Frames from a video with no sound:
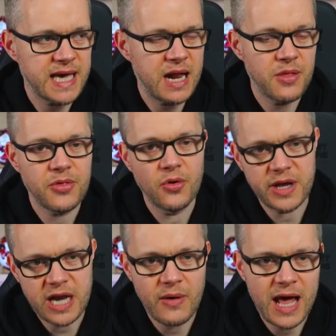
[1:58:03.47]
and thought, you
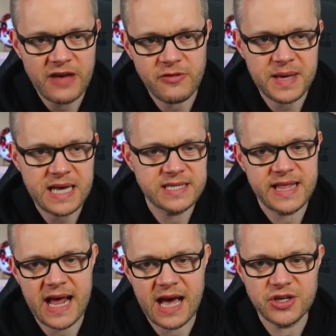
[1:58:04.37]
know, I'll have a piece of that
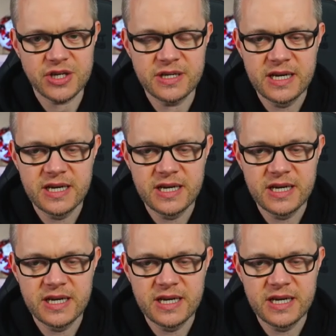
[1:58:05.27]
action.